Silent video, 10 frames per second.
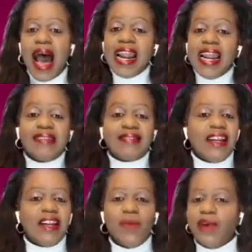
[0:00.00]
unless
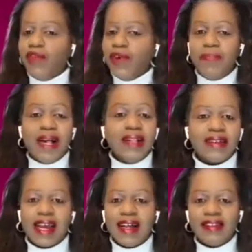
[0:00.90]
anyone
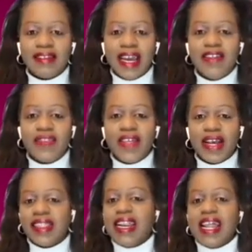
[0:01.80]
rebels against
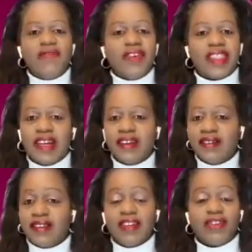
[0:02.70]
anything, then everything
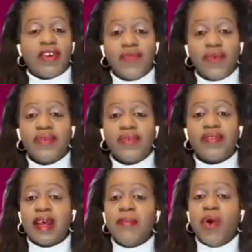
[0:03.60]
is deja vu,
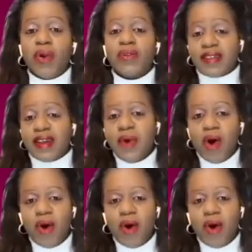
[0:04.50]
same old, same